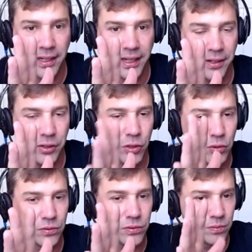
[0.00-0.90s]
and you
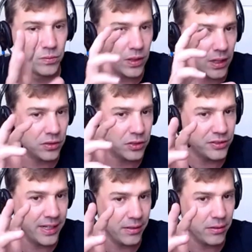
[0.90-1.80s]
don't
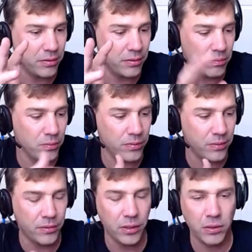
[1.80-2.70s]
understand that they,
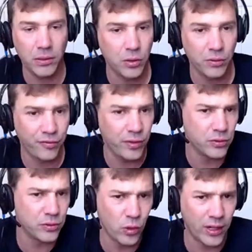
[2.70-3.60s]
they're
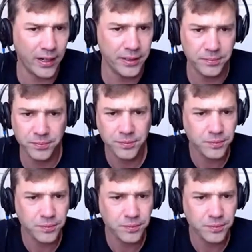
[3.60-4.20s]
confused. Why,